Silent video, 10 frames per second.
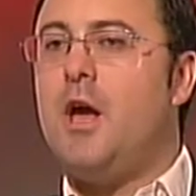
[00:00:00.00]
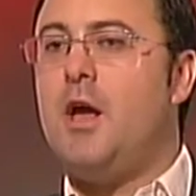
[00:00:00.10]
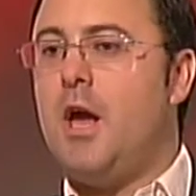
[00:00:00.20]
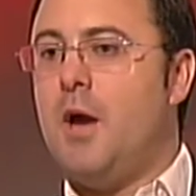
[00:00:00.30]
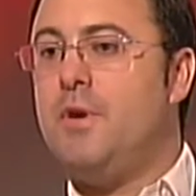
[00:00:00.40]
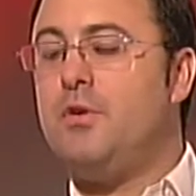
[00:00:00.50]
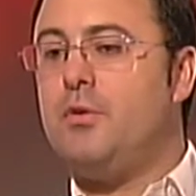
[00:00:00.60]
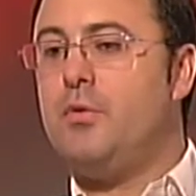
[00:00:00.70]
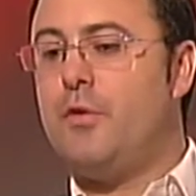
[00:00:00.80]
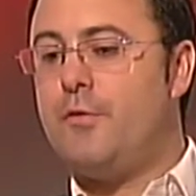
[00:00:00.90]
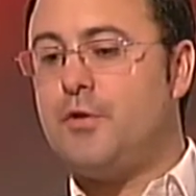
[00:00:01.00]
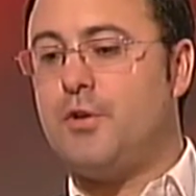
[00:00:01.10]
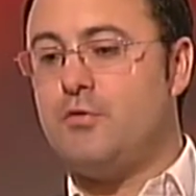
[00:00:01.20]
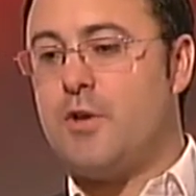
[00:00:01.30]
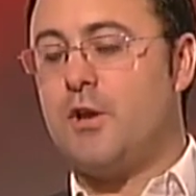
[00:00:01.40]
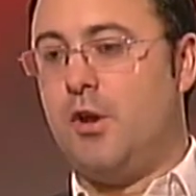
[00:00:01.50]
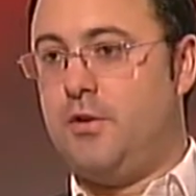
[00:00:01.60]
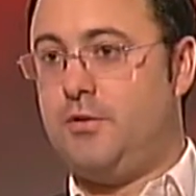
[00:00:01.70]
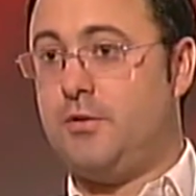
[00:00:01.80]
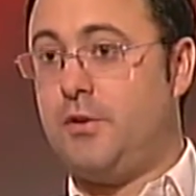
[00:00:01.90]
Yes, I mean, the first thing to
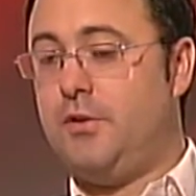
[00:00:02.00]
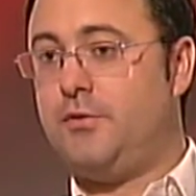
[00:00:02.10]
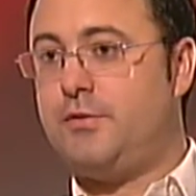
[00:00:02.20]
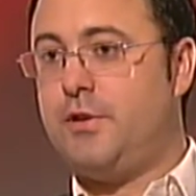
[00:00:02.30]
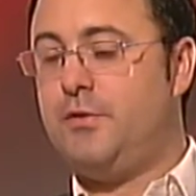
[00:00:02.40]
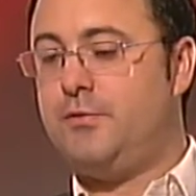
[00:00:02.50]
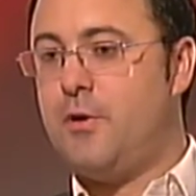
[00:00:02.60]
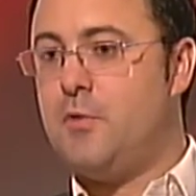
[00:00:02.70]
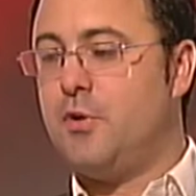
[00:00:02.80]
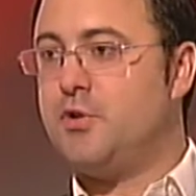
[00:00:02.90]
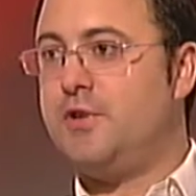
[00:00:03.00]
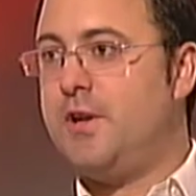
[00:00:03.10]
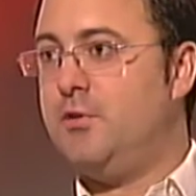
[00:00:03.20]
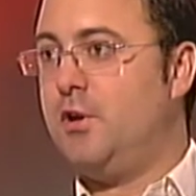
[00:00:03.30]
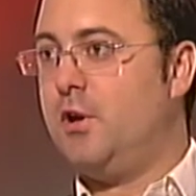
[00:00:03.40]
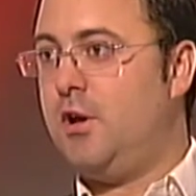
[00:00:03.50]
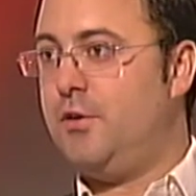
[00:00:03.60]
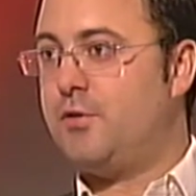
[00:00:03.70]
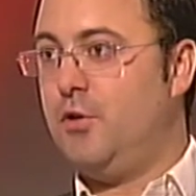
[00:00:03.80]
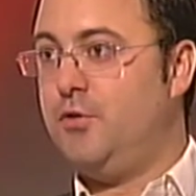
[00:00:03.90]
recognise is it's very much a David and
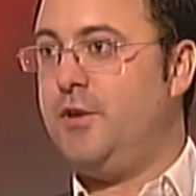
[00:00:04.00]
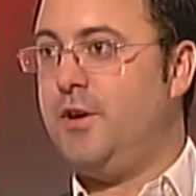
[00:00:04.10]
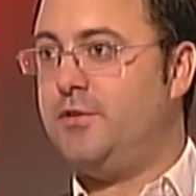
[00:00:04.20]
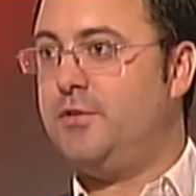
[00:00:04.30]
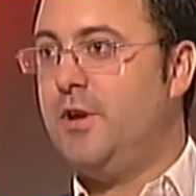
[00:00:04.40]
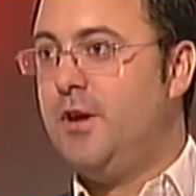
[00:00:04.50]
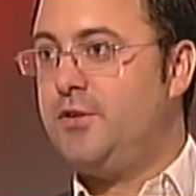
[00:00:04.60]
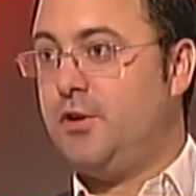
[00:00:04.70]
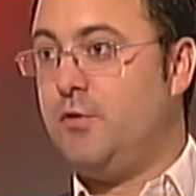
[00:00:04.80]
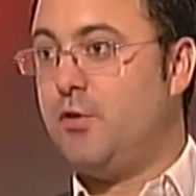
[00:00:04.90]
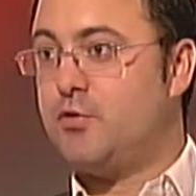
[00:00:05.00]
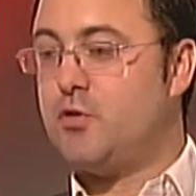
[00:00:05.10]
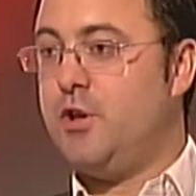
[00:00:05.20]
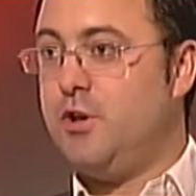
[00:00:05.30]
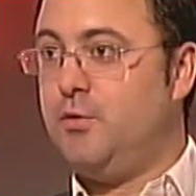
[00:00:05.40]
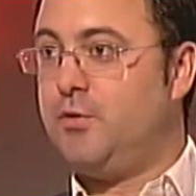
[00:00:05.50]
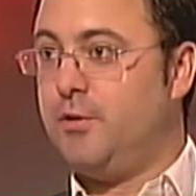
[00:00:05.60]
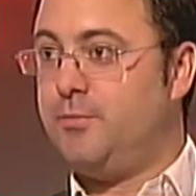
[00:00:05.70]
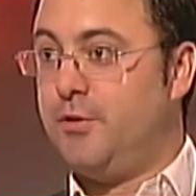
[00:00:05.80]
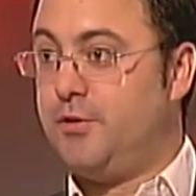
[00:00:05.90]
Goliath contest. So you've got to try and use
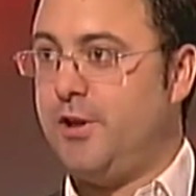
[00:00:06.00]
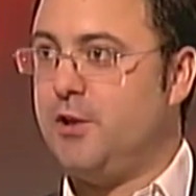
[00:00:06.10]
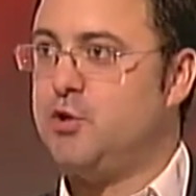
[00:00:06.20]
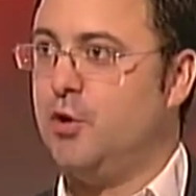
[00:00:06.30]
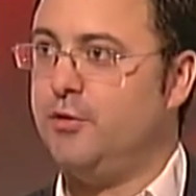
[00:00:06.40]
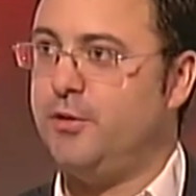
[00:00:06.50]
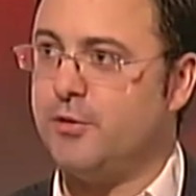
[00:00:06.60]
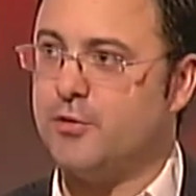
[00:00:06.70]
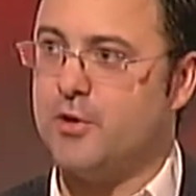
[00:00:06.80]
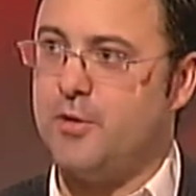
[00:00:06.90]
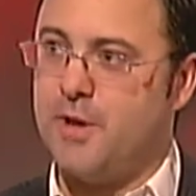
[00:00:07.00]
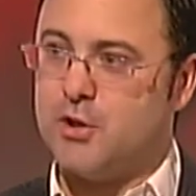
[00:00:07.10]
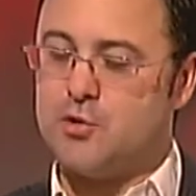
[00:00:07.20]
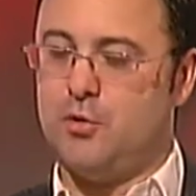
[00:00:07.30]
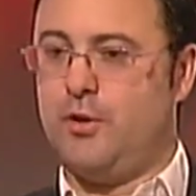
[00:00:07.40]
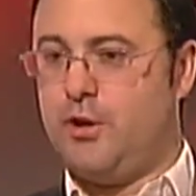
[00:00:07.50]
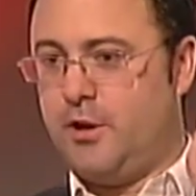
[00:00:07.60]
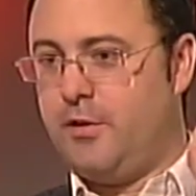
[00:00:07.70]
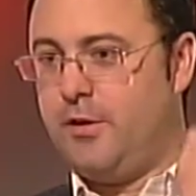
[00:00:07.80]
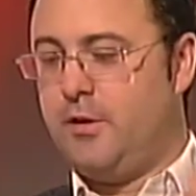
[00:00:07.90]
the slingshot. You've got to try and make sure
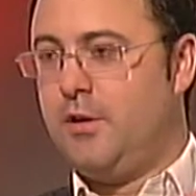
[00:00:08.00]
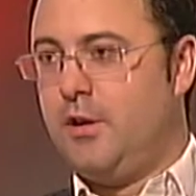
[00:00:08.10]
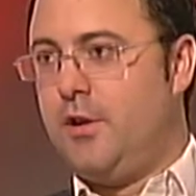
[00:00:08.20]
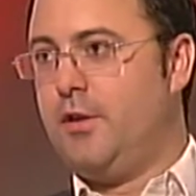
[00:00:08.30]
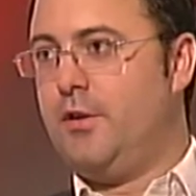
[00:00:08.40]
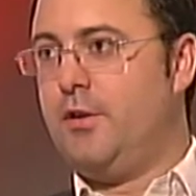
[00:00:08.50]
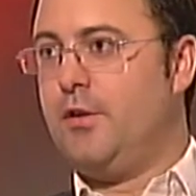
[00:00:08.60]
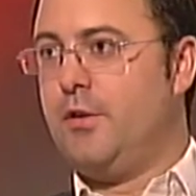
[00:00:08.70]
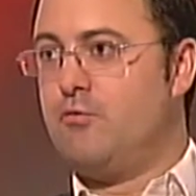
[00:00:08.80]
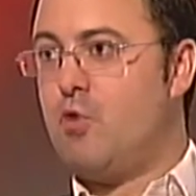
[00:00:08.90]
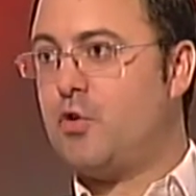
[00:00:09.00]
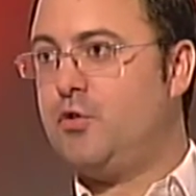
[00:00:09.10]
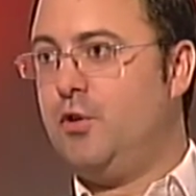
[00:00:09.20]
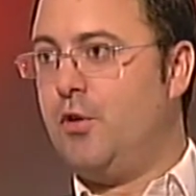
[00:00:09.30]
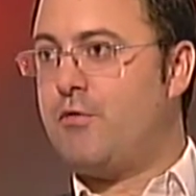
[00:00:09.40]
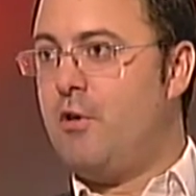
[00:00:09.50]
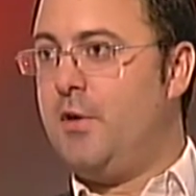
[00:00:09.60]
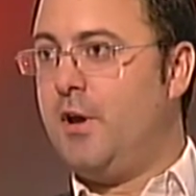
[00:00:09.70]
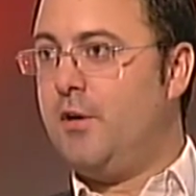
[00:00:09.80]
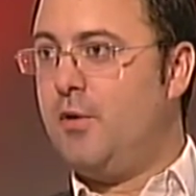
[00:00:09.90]
that the rocks that you're
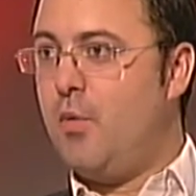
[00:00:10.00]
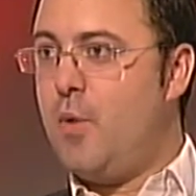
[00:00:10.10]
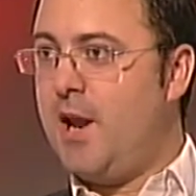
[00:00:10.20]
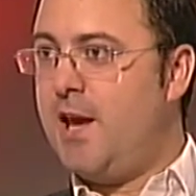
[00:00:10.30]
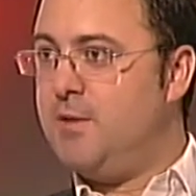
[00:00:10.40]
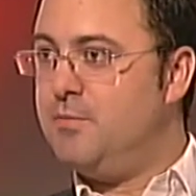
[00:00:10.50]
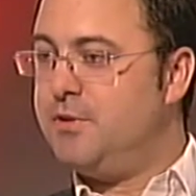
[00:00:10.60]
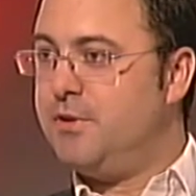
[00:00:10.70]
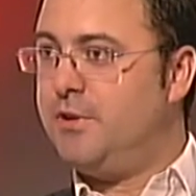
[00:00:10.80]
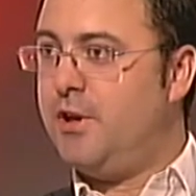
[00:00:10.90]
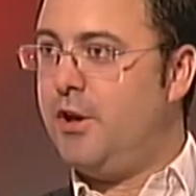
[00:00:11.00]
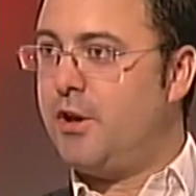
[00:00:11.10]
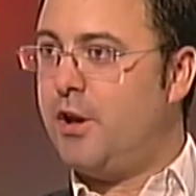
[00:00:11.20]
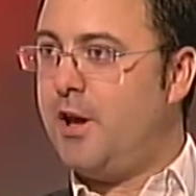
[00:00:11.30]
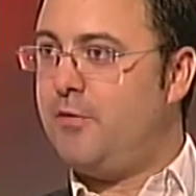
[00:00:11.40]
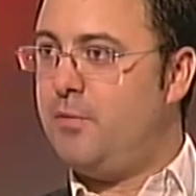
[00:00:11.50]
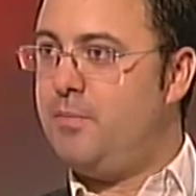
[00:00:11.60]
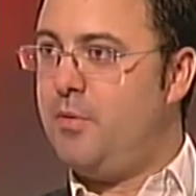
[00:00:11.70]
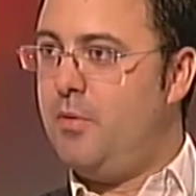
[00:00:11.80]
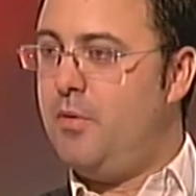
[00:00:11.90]
throwing are well aimed and are going to have
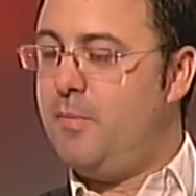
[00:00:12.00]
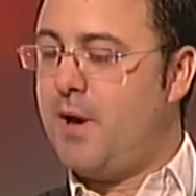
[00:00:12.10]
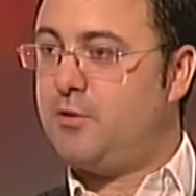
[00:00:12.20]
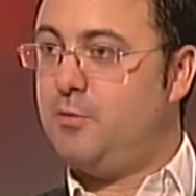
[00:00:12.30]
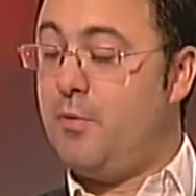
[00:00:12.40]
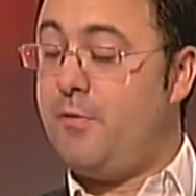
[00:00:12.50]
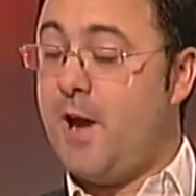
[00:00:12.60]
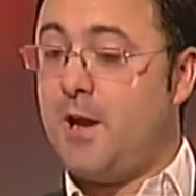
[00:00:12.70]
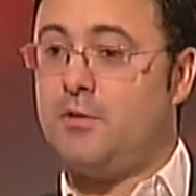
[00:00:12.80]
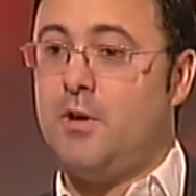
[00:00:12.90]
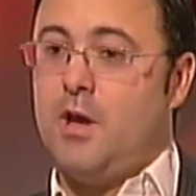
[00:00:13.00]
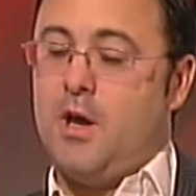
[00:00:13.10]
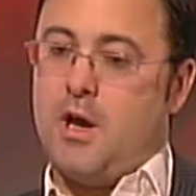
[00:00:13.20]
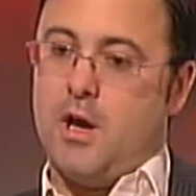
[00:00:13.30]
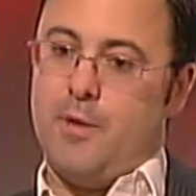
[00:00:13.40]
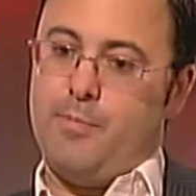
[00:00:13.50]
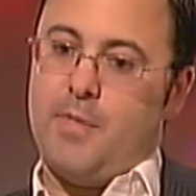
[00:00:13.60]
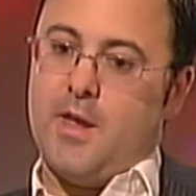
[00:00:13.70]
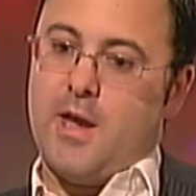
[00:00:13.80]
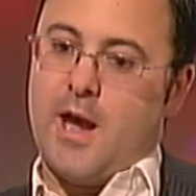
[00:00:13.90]
the maximum effect.
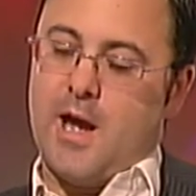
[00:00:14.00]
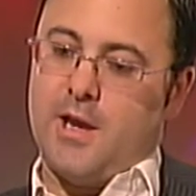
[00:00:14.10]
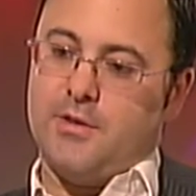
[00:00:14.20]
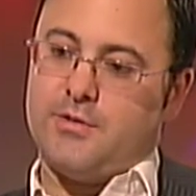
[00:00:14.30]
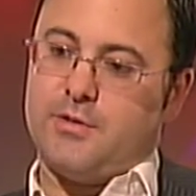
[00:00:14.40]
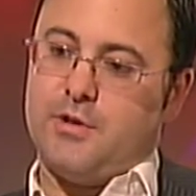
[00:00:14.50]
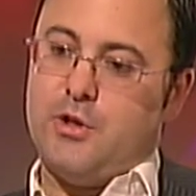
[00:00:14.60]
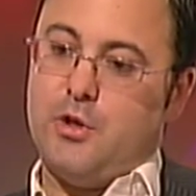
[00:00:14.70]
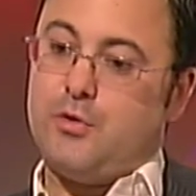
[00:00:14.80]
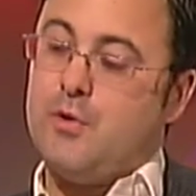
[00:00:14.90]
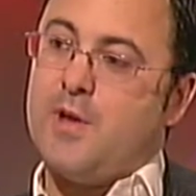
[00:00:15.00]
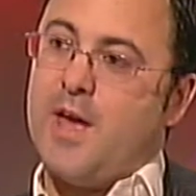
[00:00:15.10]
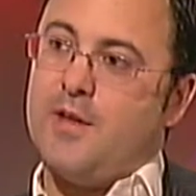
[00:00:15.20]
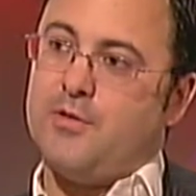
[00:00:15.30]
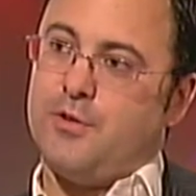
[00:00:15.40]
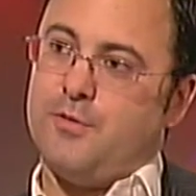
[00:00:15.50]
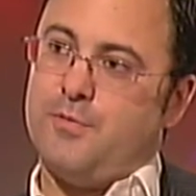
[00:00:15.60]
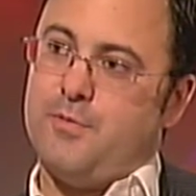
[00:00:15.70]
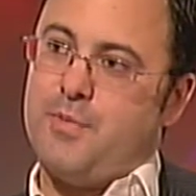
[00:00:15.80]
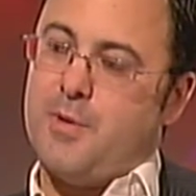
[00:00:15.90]
And you do get sort
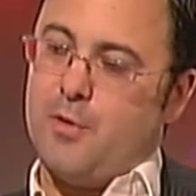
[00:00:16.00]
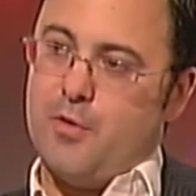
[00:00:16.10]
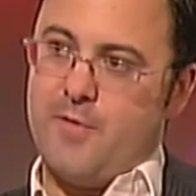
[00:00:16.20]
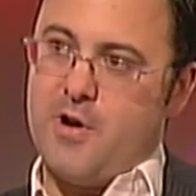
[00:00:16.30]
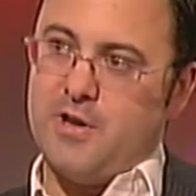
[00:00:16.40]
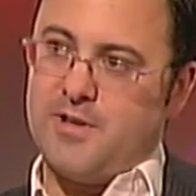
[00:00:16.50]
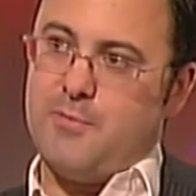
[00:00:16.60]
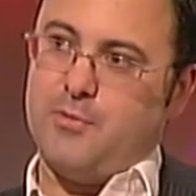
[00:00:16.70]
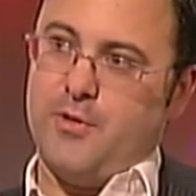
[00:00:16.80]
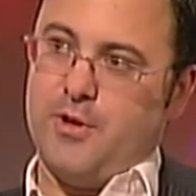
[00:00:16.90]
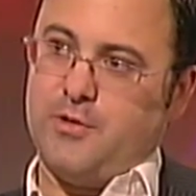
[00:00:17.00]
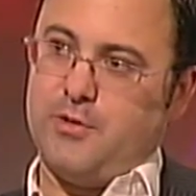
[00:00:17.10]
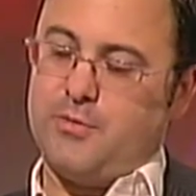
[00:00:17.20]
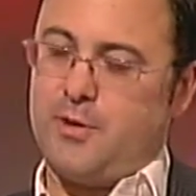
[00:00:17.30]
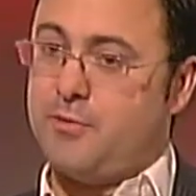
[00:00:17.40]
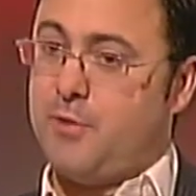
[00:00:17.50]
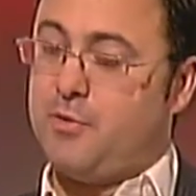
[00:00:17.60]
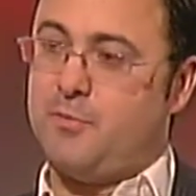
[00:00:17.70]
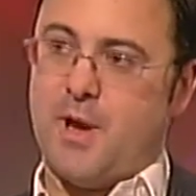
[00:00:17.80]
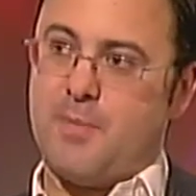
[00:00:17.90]
of people who are very adept at this.
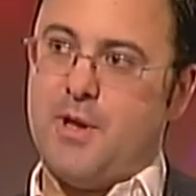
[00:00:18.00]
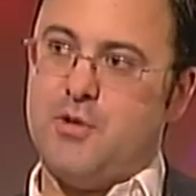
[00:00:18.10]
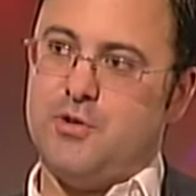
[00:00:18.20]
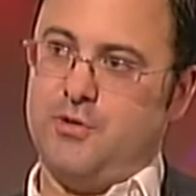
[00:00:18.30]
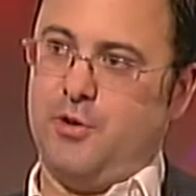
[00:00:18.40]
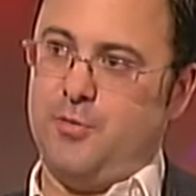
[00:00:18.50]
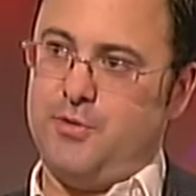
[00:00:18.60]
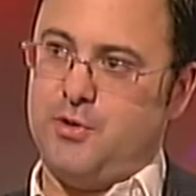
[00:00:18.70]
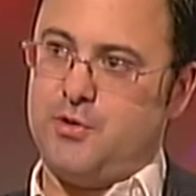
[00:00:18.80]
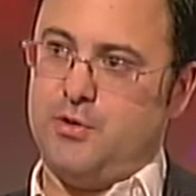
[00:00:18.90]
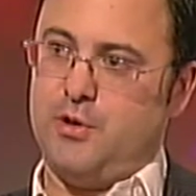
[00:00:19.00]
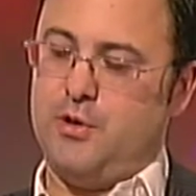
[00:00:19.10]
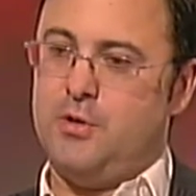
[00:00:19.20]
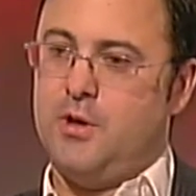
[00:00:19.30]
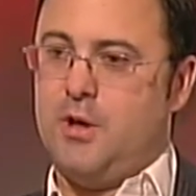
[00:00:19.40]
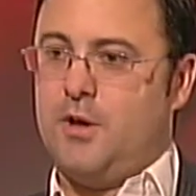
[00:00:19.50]
Sometimes it's backbenchers in opposition who